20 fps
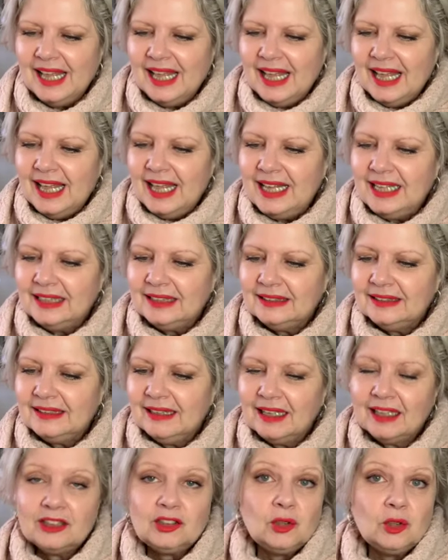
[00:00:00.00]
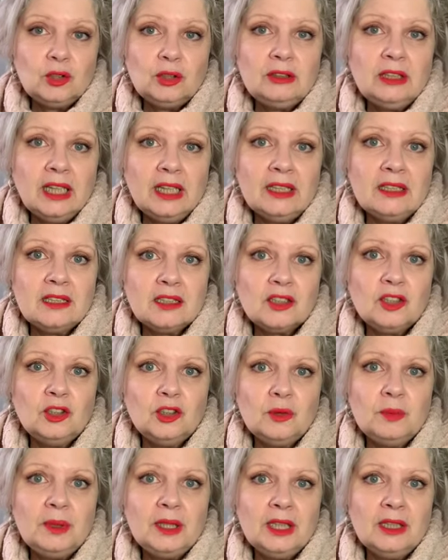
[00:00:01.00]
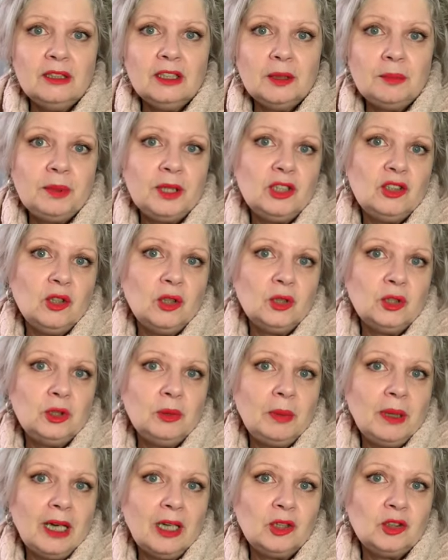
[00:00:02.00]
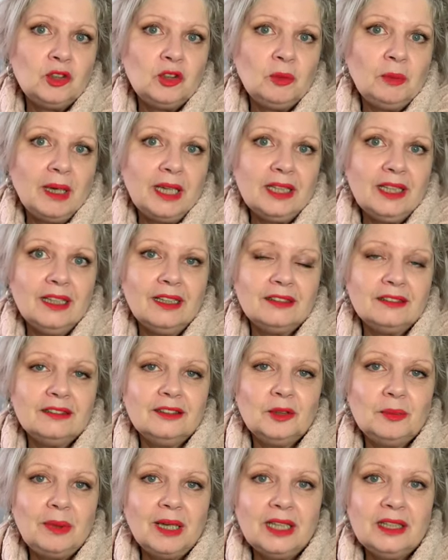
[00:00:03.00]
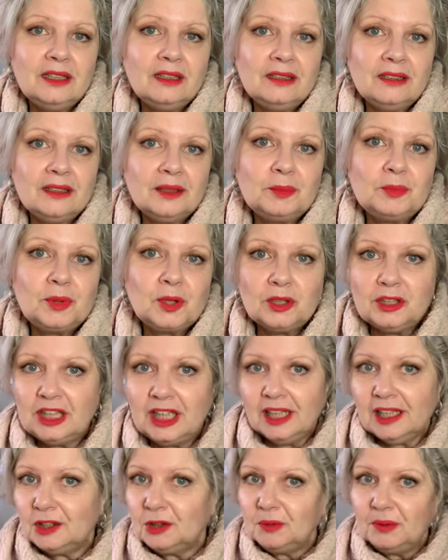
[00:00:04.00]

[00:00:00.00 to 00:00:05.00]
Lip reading: And so today it's going to be an episode about my YNBY year project.